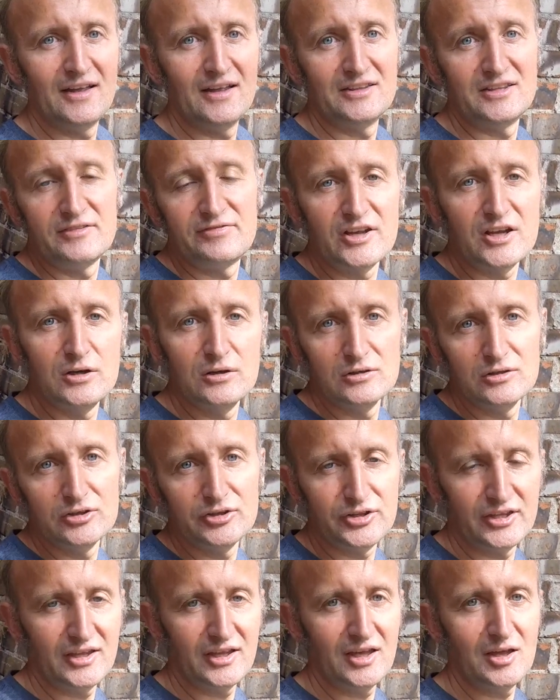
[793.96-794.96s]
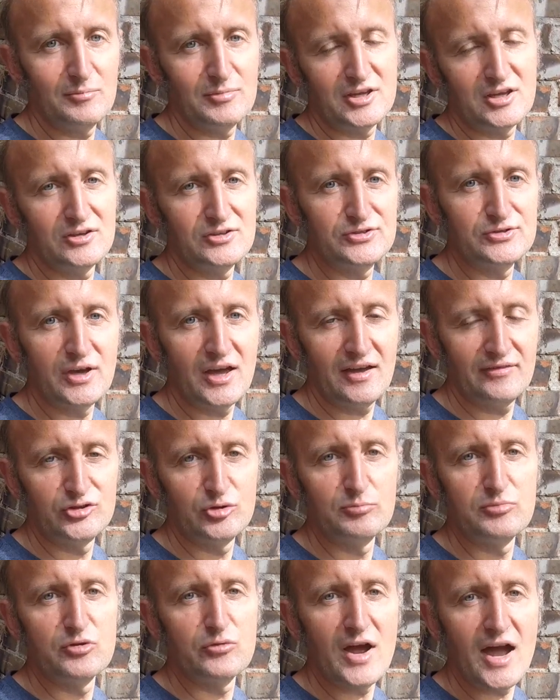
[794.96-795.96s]
difficult because you have
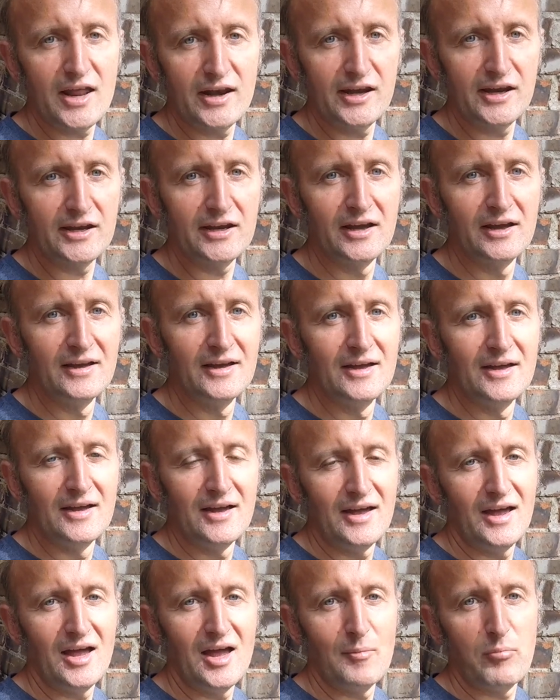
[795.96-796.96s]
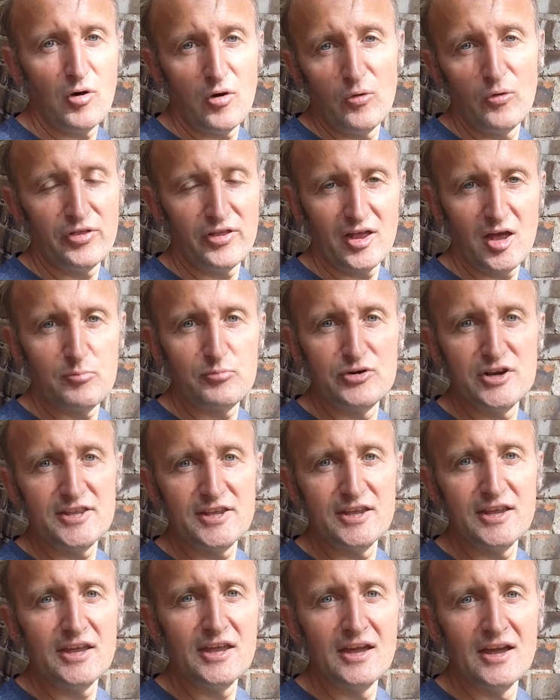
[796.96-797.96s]
to be running uh, both a
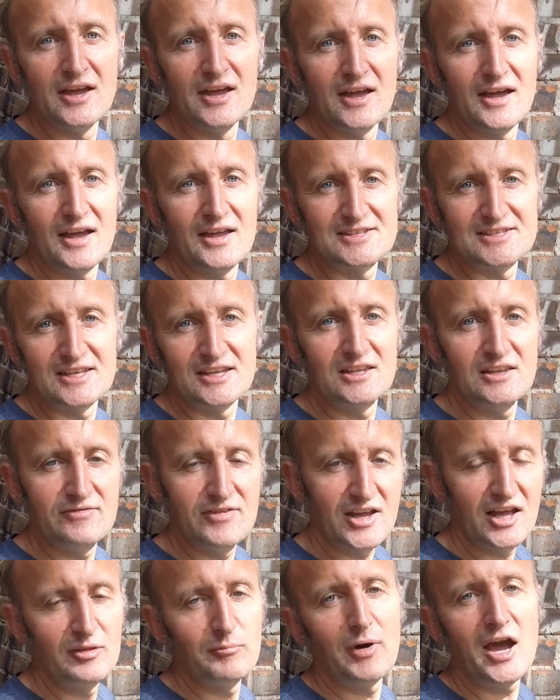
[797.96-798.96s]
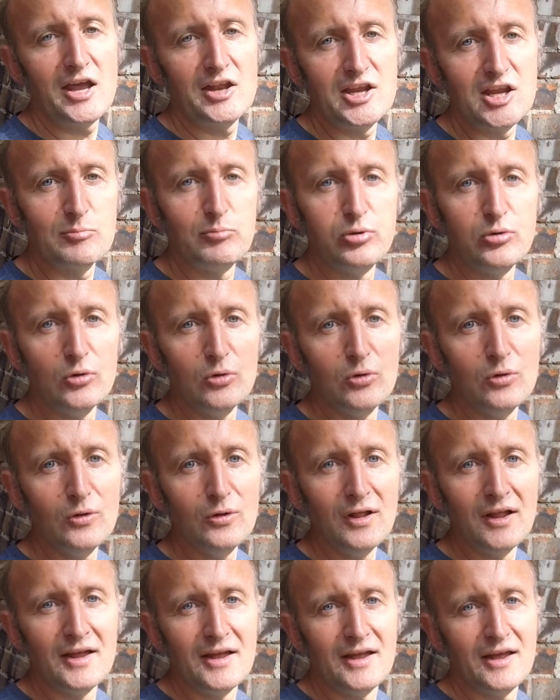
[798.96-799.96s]
pretty uh, significant mining
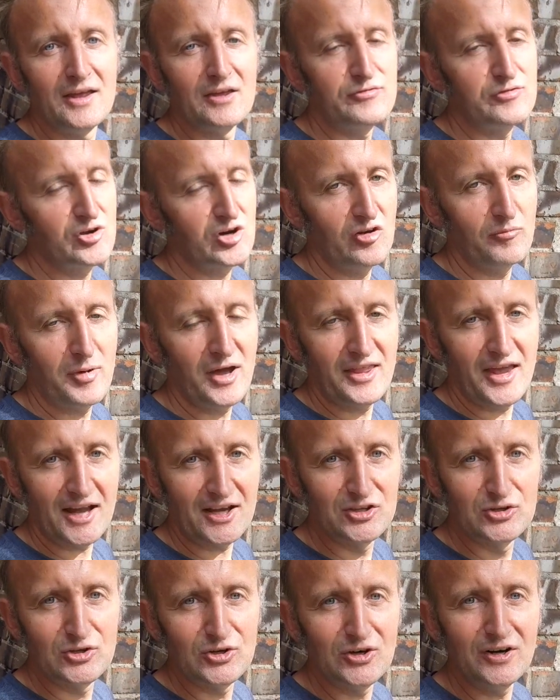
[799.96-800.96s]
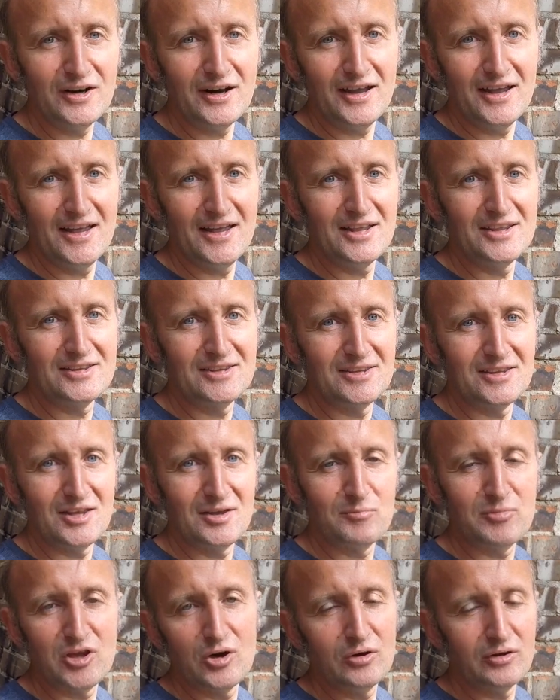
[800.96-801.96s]
pool if you're a bad actor and
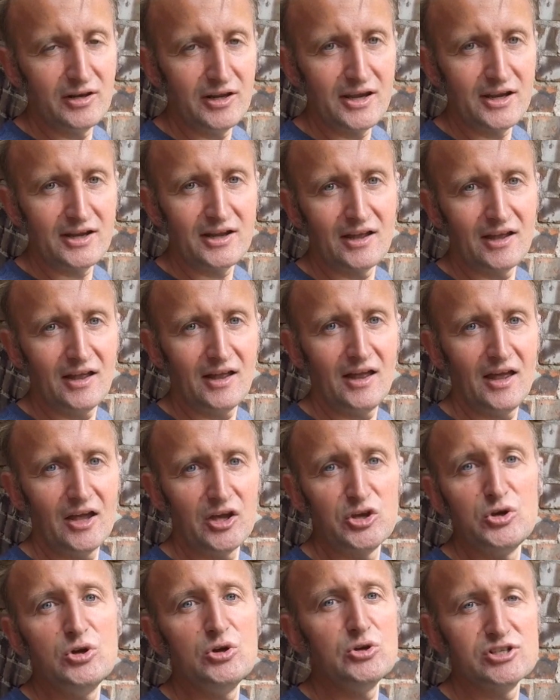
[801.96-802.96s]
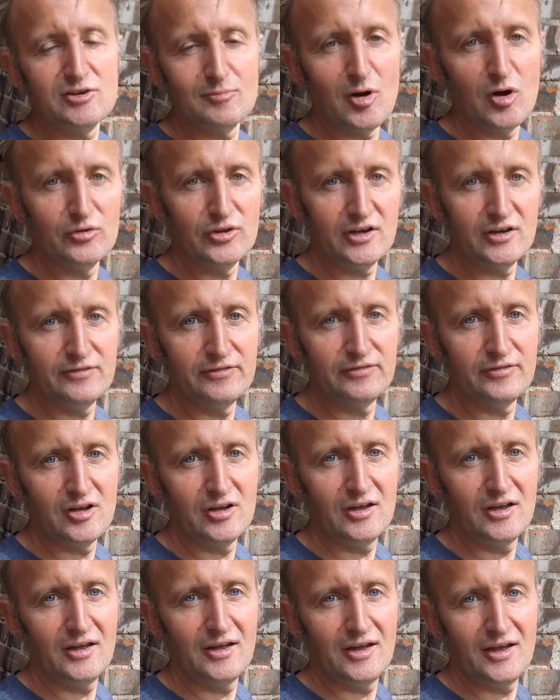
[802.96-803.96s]
uh, be owning a huge amount of
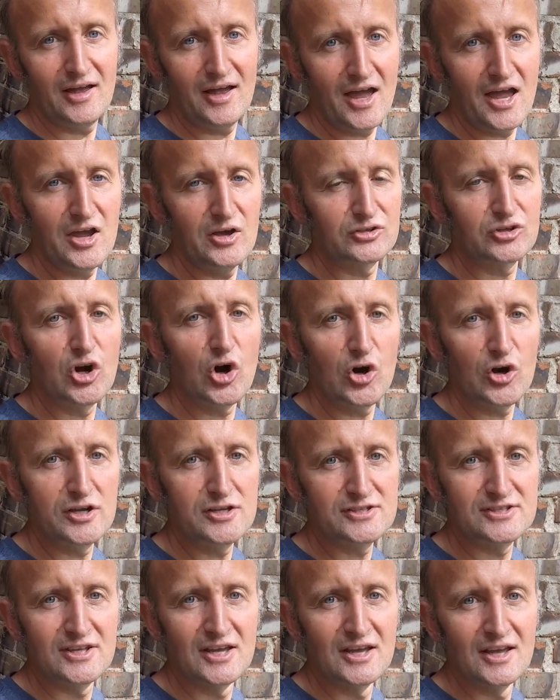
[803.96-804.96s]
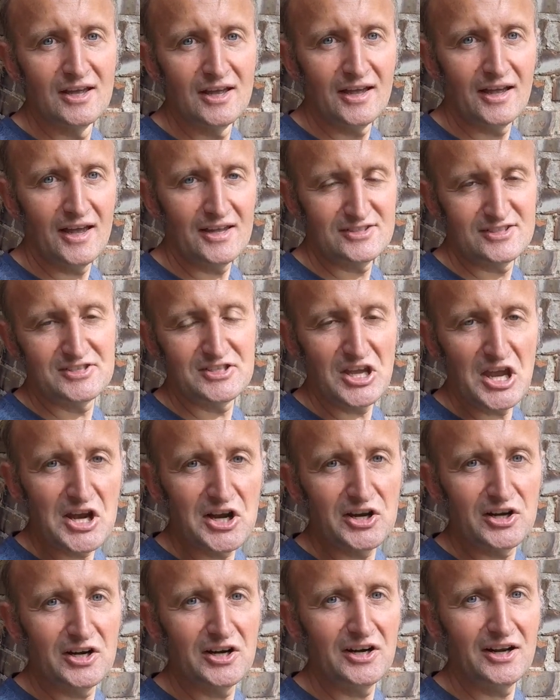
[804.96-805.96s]
Aion coins as a
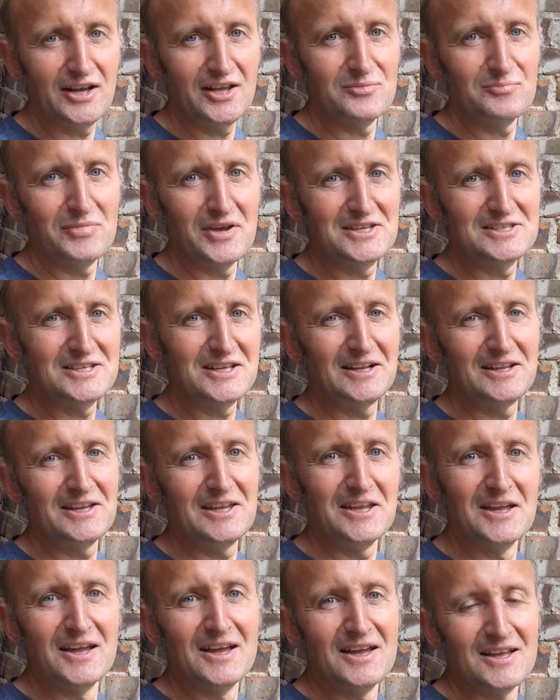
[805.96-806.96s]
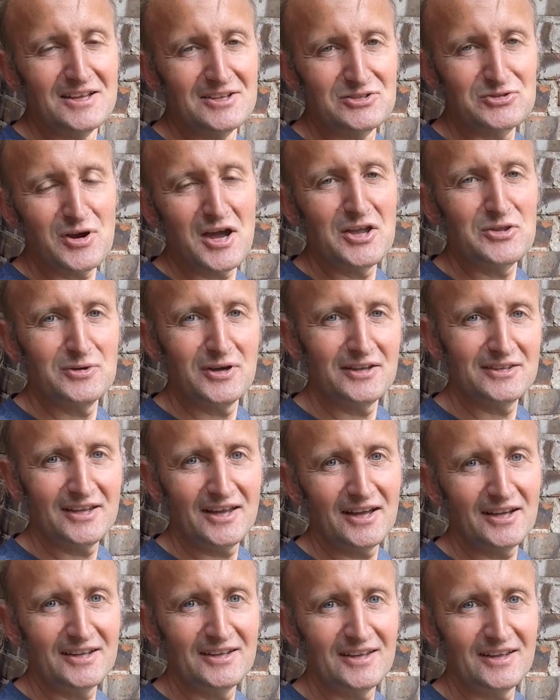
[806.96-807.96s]
staker and basically try to
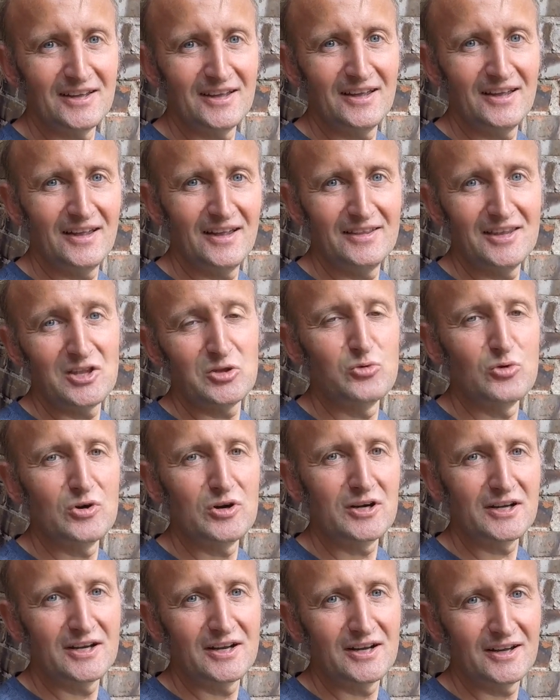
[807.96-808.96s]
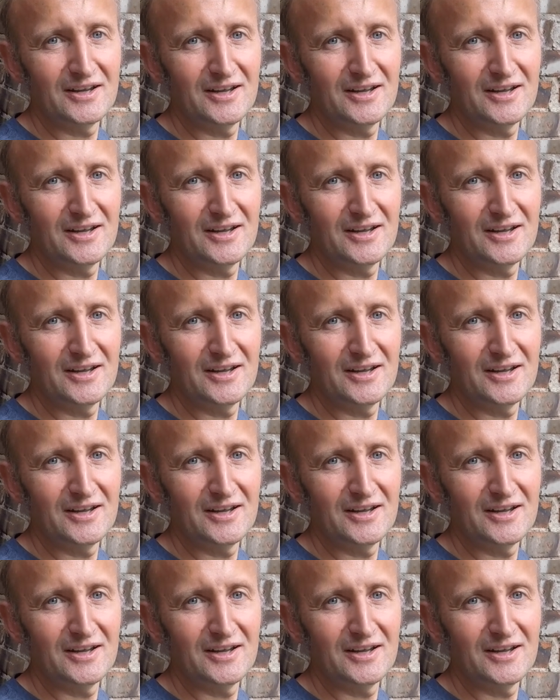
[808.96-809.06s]
attack a network